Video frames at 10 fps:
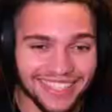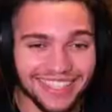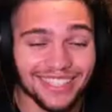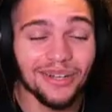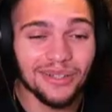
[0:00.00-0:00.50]

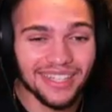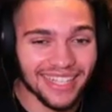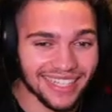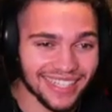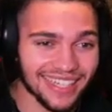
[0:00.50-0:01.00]
Too
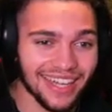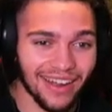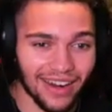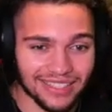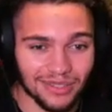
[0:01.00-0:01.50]
thick.
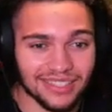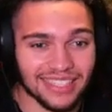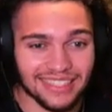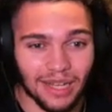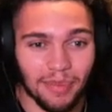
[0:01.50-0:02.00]
All right, so this
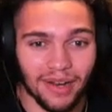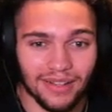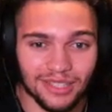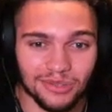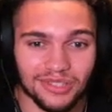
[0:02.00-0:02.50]
thing is now
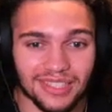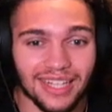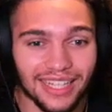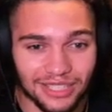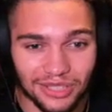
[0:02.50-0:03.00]
paralyzed, which is
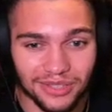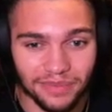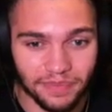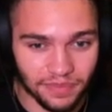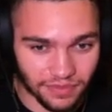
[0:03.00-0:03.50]
clutch.
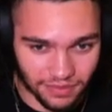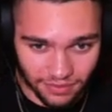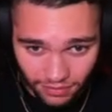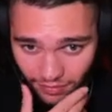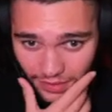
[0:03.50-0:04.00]

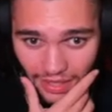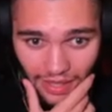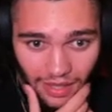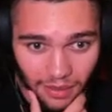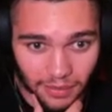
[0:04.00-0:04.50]

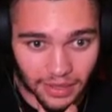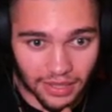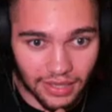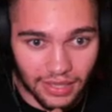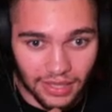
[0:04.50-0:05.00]
Now
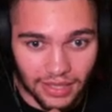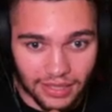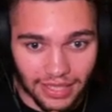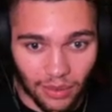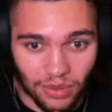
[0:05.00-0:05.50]

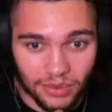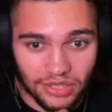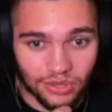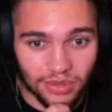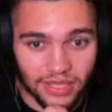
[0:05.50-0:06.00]
what do we
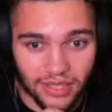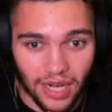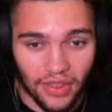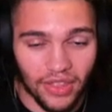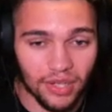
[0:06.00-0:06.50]
do here?
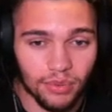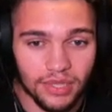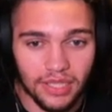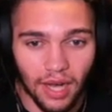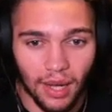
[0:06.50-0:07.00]
I think
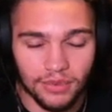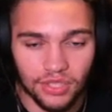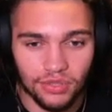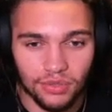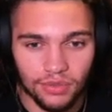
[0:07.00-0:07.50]
we opt
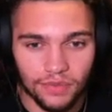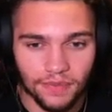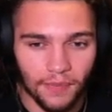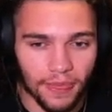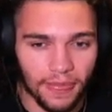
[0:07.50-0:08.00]
to,
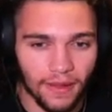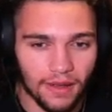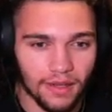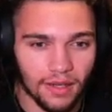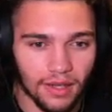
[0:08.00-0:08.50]

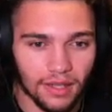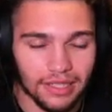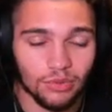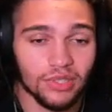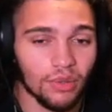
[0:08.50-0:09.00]

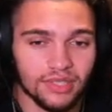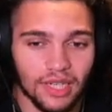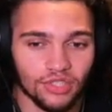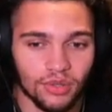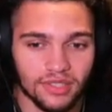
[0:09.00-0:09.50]
because we know it's
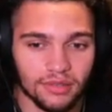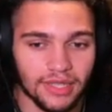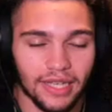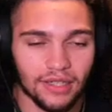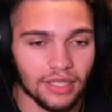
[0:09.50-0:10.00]
not choice, so we
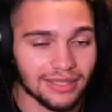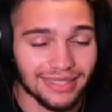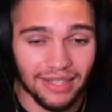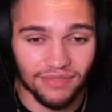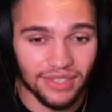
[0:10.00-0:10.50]
can't
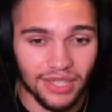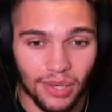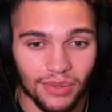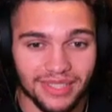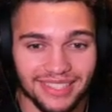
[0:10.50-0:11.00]
safely
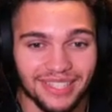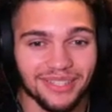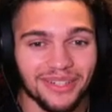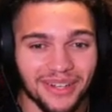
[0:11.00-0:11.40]
go into